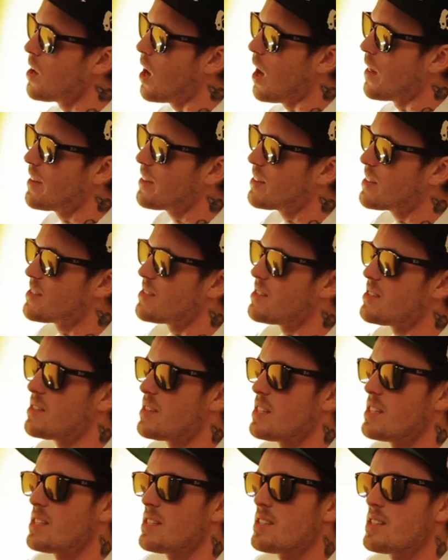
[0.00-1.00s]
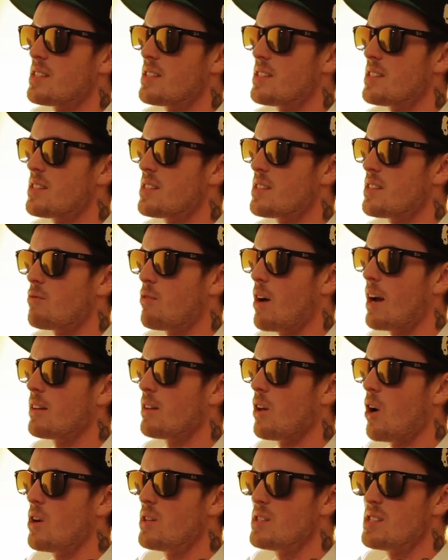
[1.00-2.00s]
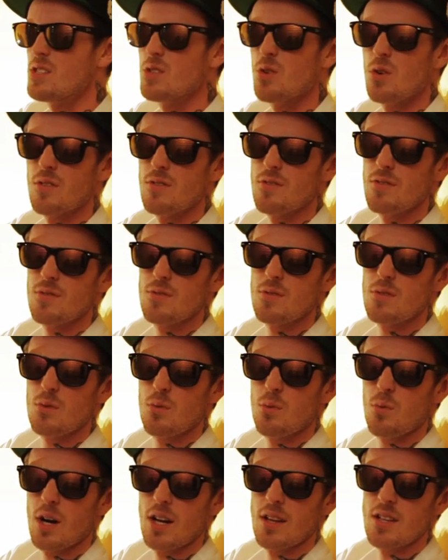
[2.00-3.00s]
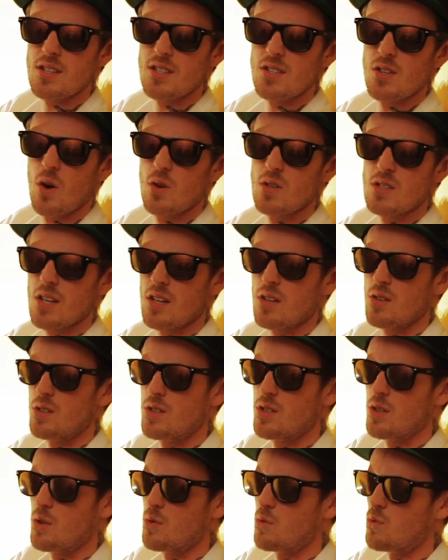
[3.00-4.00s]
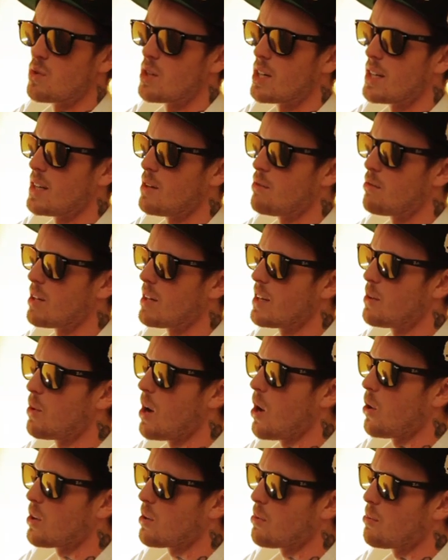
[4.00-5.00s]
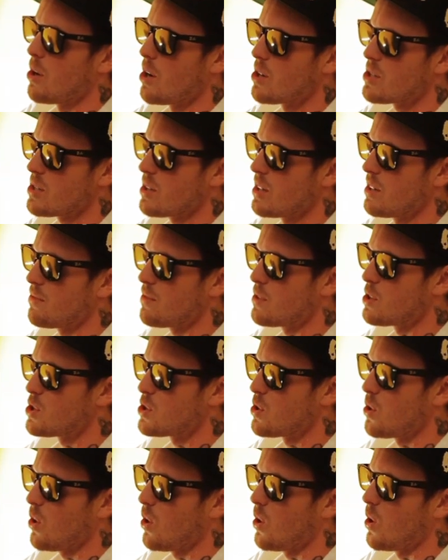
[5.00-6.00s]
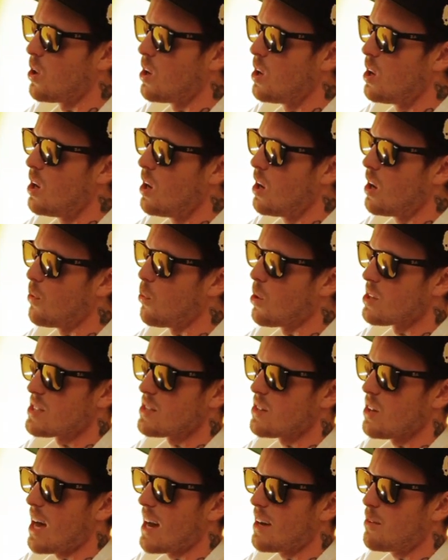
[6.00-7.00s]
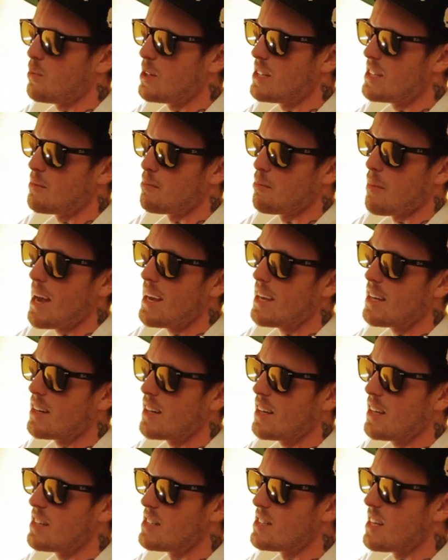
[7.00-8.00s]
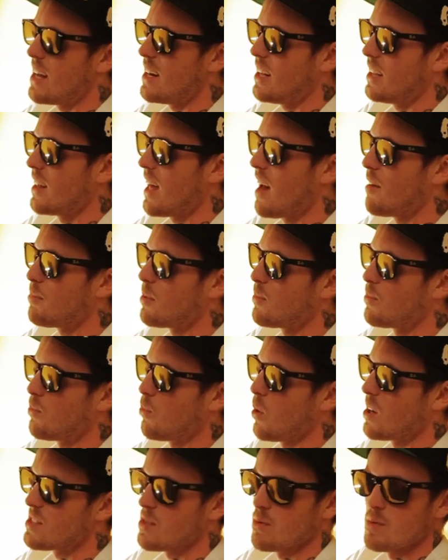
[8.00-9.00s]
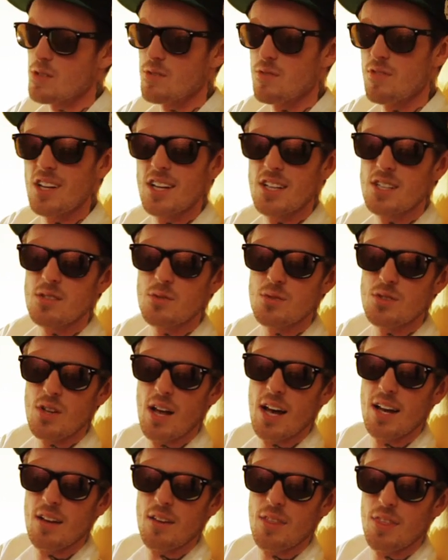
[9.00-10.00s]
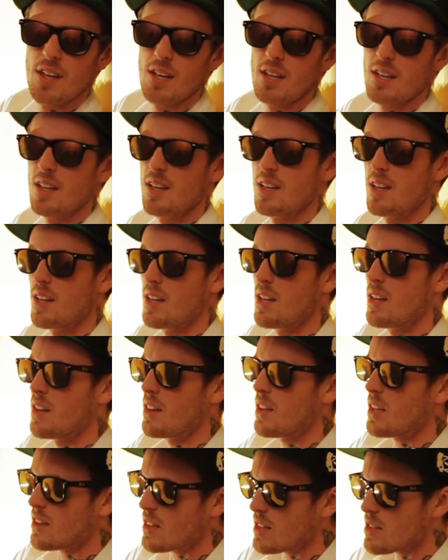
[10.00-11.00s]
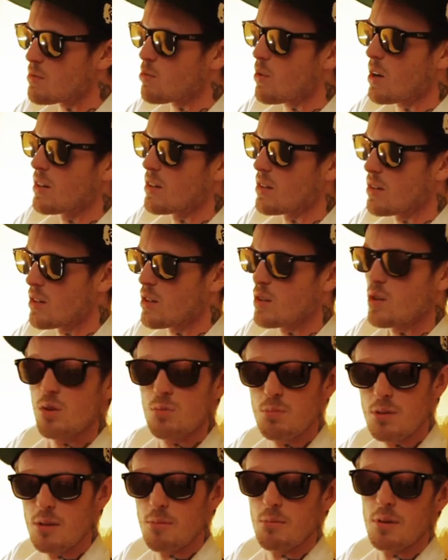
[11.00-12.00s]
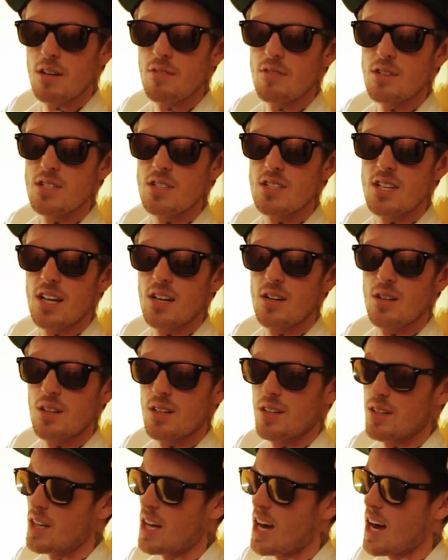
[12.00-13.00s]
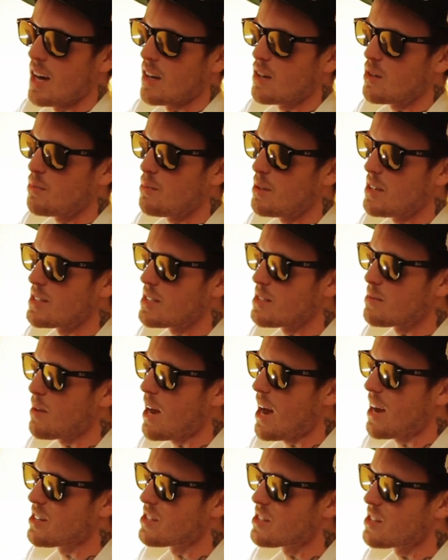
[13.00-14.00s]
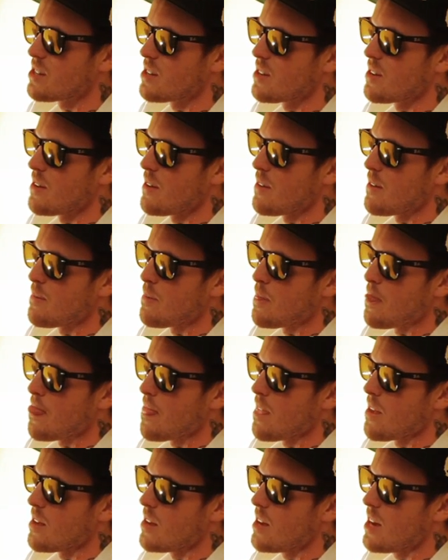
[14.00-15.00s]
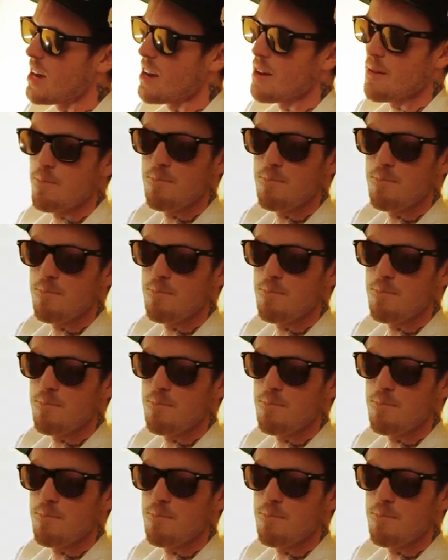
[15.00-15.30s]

I think this Run Alone is sort of one of the songs that could do really, really well commercially, for sure. It wasn't like, we didn't make it intending that, but once it was finished, it was like, I think this one could be a bit of a single and could be a smash. Yeah.